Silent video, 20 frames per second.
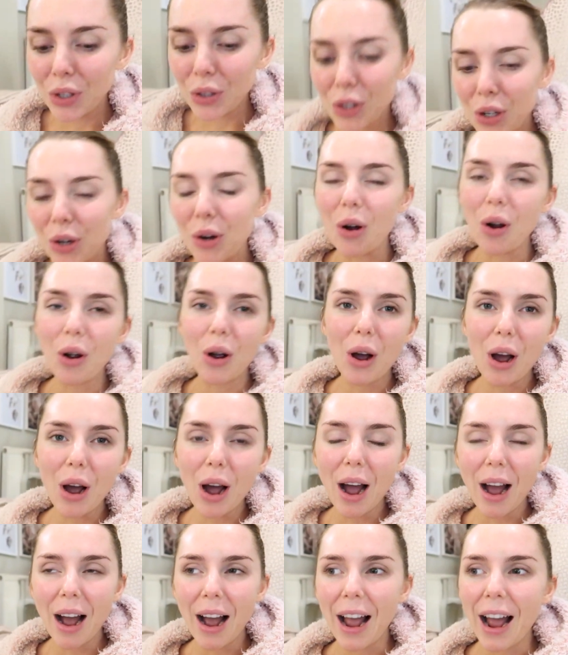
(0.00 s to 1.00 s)
So
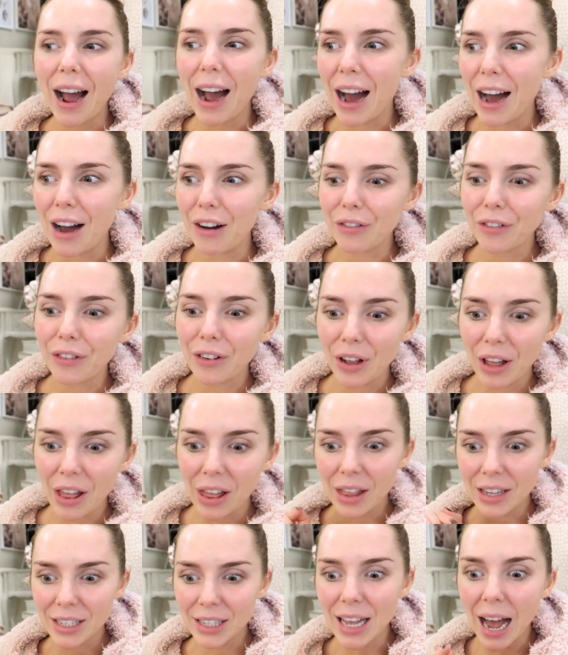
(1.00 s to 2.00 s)
I have,
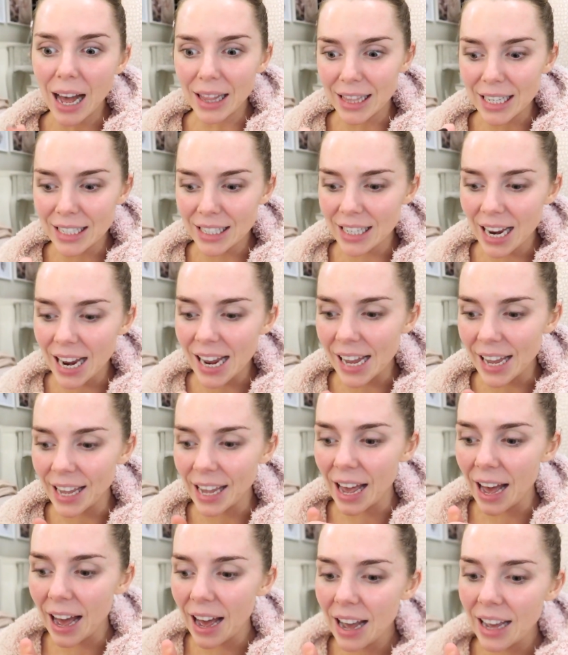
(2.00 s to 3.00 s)
this day
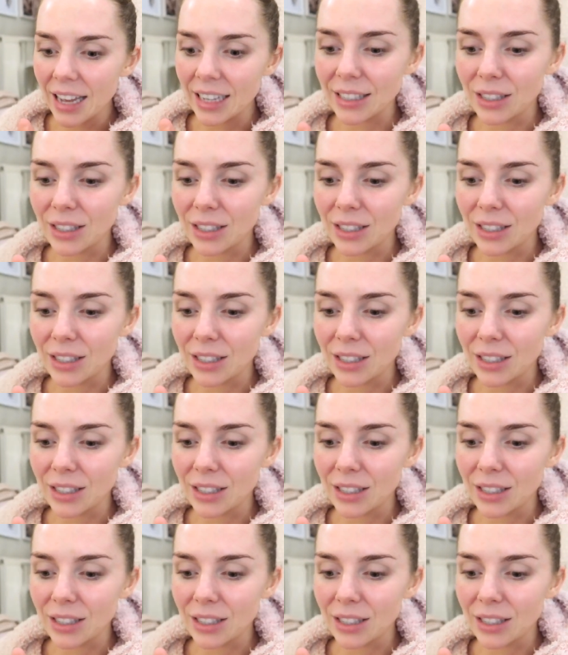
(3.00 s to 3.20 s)
here